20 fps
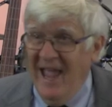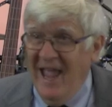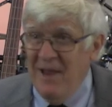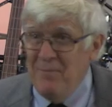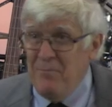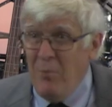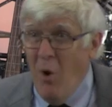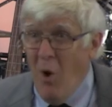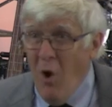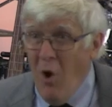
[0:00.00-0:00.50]

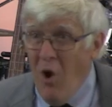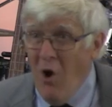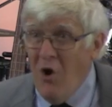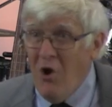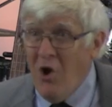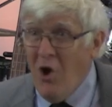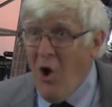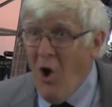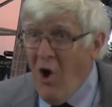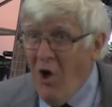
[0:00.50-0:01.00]
And
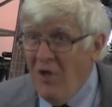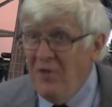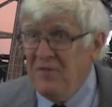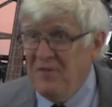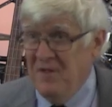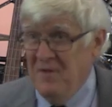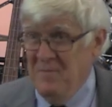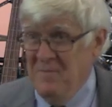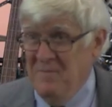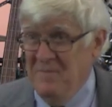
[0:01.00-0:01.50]
Paul
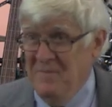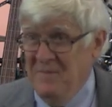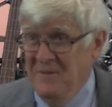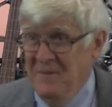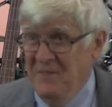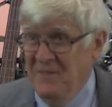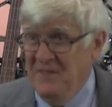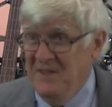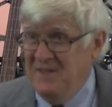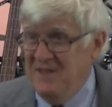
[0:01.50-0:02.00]
calls them
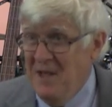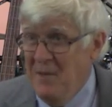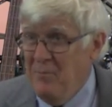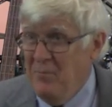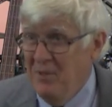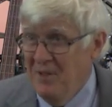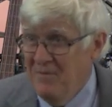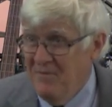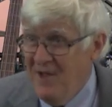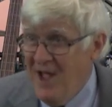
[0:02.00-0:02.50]
the
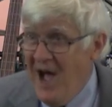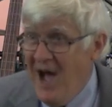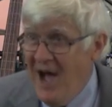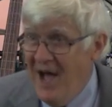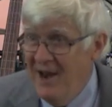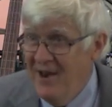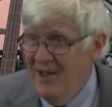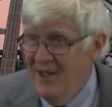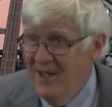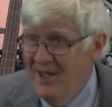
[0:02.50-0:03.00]
temple of
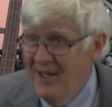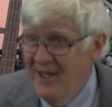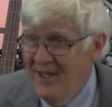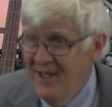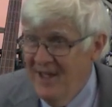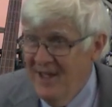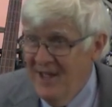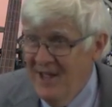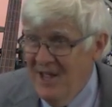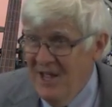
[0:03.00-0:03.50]
God.
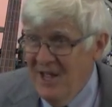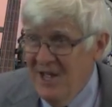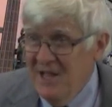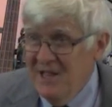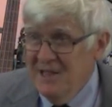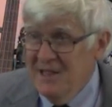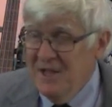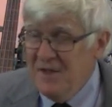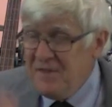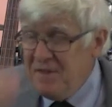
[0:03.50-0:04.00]

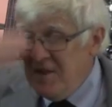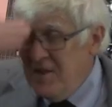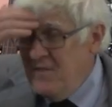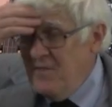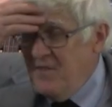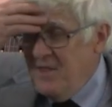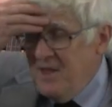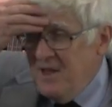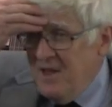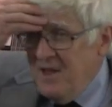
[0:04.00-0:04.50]

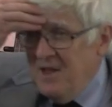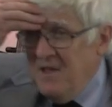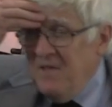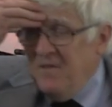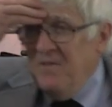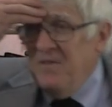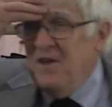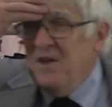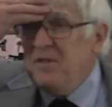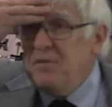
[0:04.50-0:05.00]
Listen,
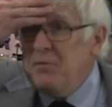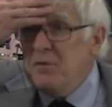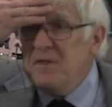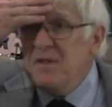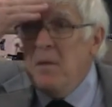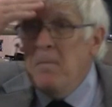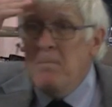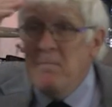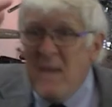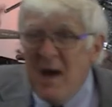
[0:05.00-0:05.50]
this
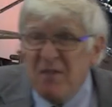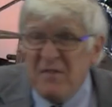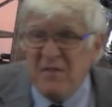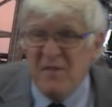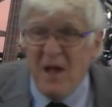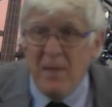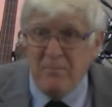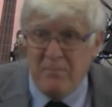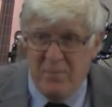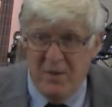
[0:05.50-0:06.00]
was a
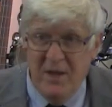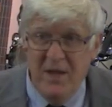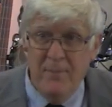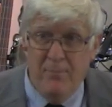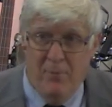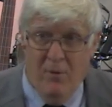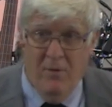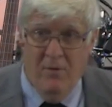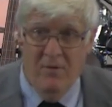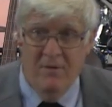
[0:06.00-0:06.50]
messed up
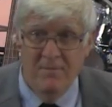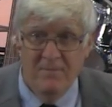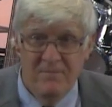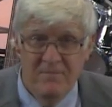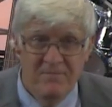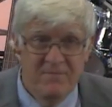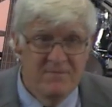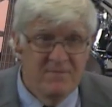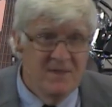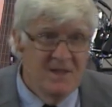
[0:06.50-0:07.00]
people.
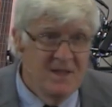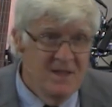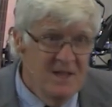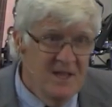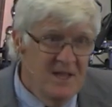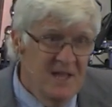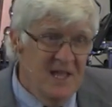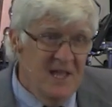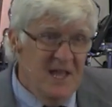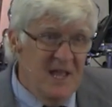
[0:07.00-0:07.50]

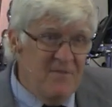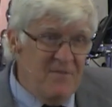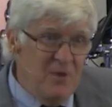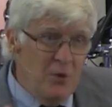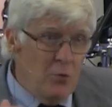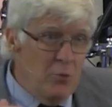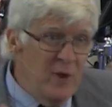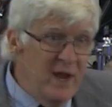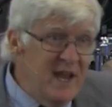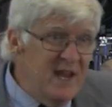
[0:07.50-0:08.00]
If
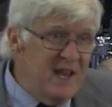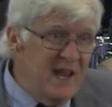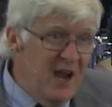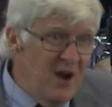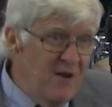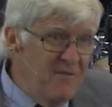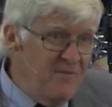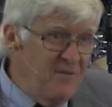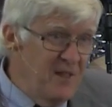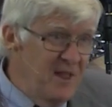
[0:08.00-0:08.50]
you read
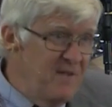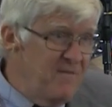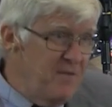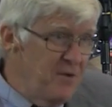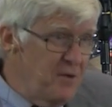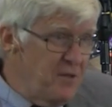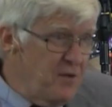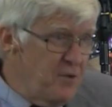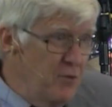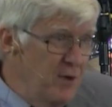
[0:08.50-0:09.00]
carefully
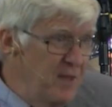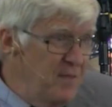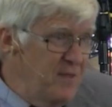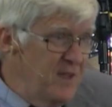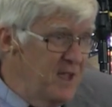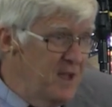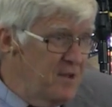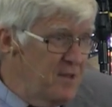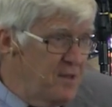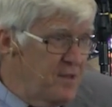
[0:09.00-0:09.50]
1
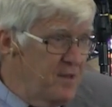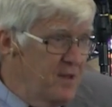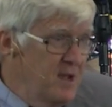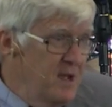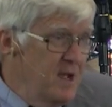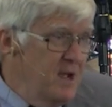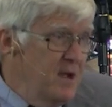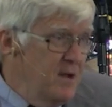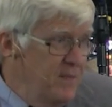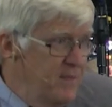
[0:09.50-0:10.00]
Corinthians,
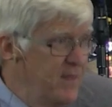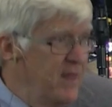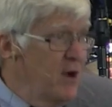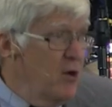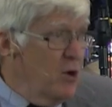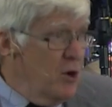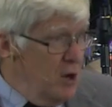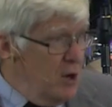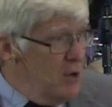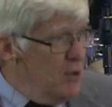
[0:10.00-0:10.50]

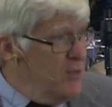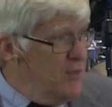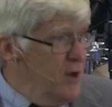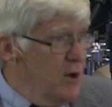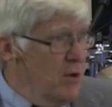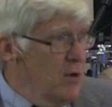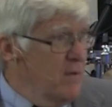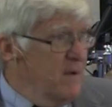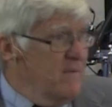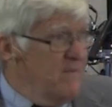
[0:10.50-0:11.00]
they're,
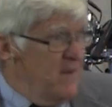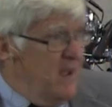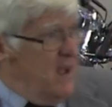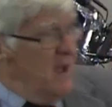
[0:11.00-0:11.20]
they're